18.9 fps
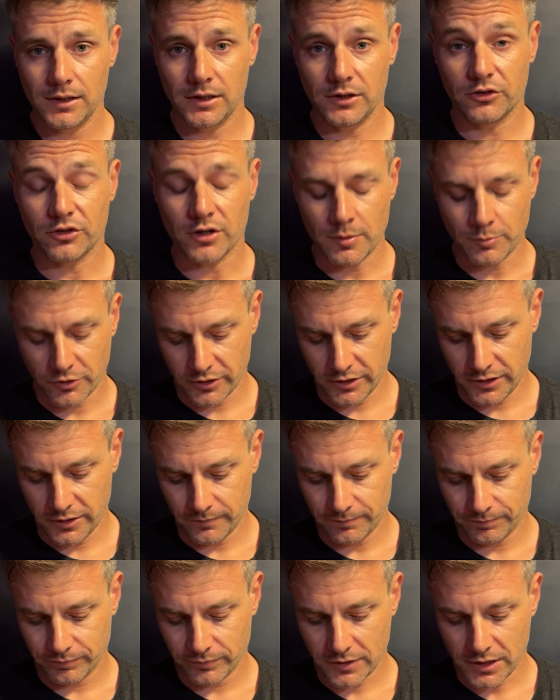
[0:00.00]
In summary,
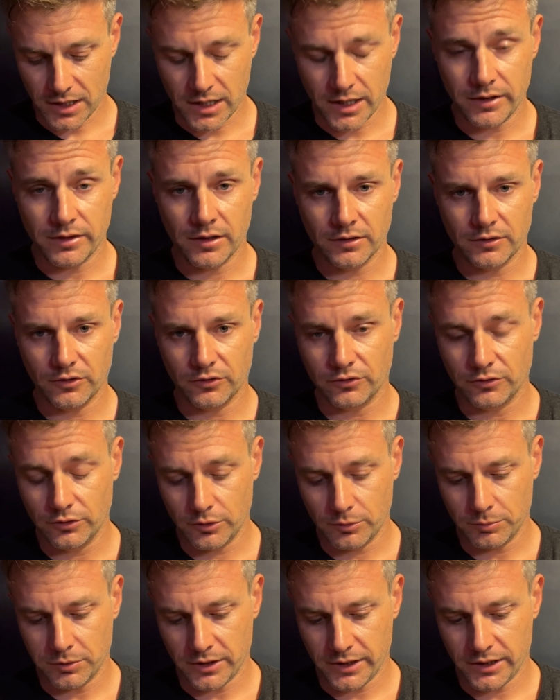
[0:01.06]
I think this
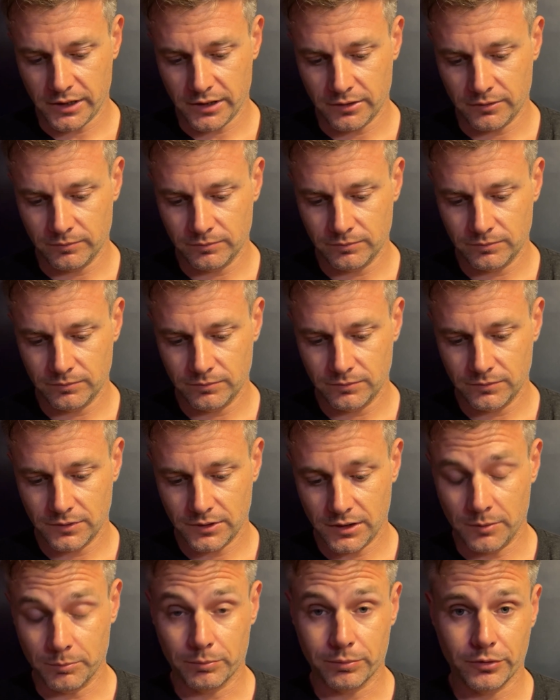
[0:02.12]
new blade
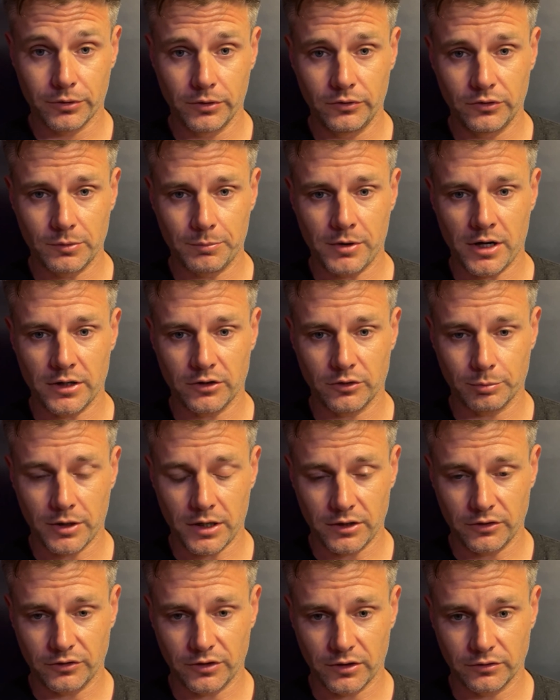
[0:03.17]
improves upon its
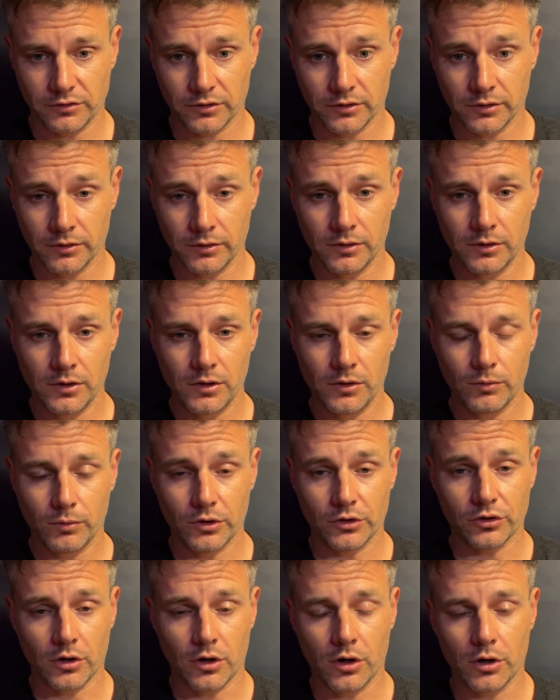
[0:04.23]
predecessor,
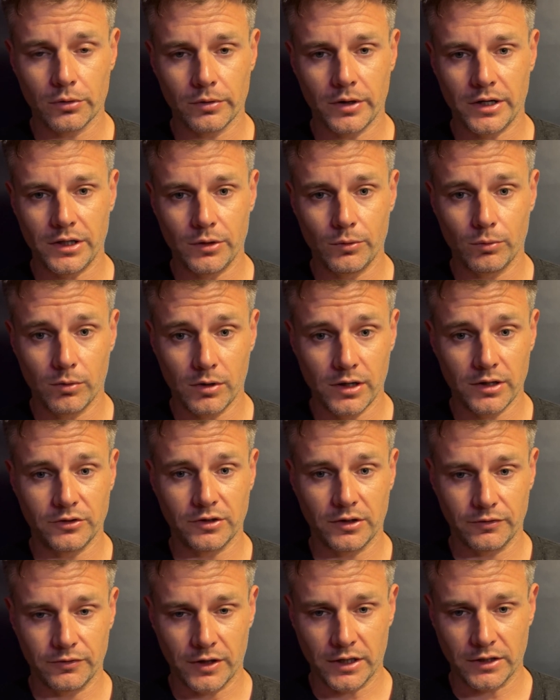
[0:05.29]
which already was
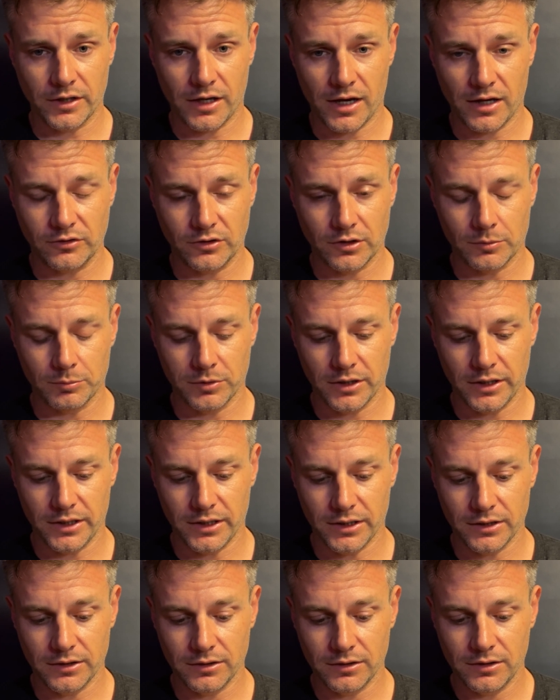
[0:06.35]
a fantastic
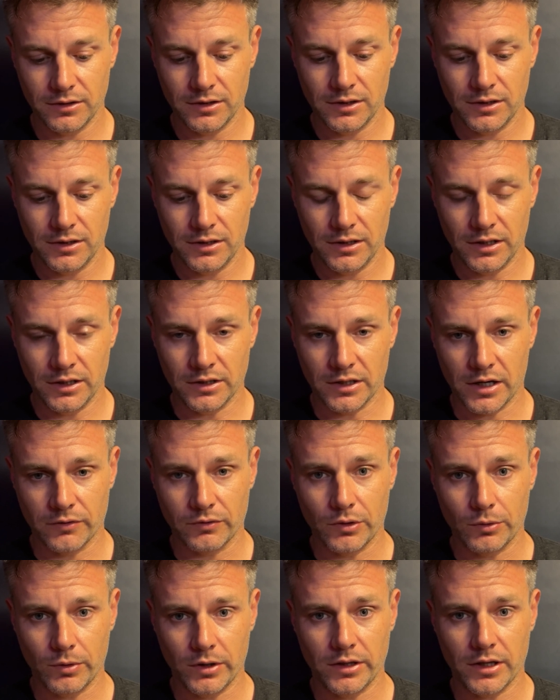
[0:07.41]
blade in
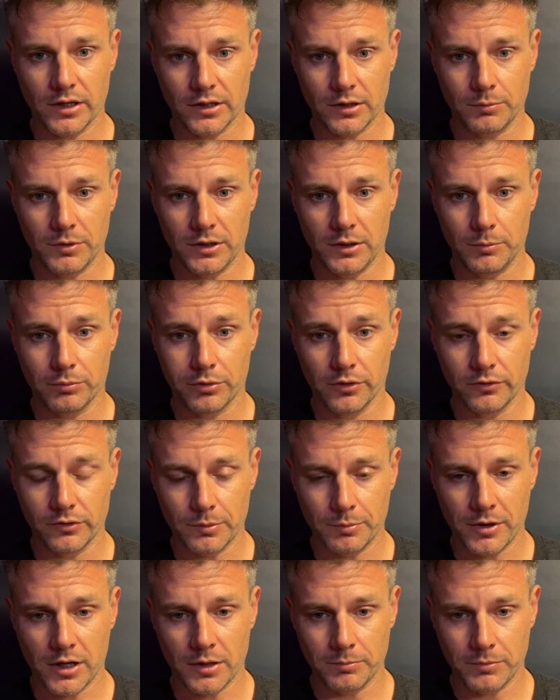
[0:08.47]
every way that could be proved
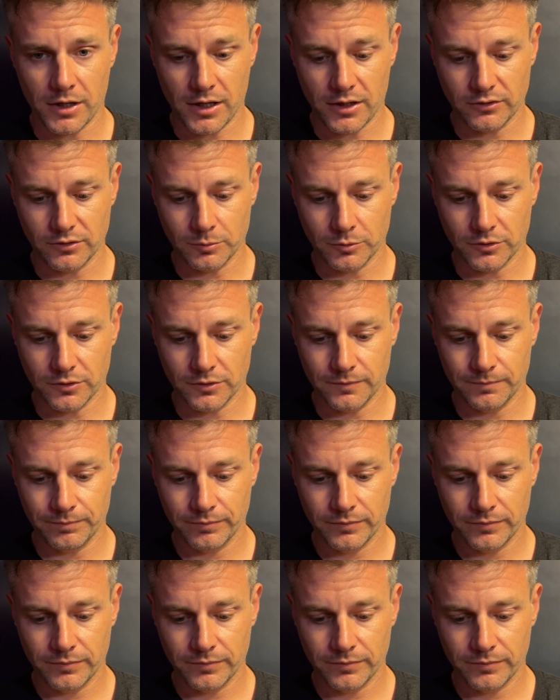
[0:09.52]
upon possible.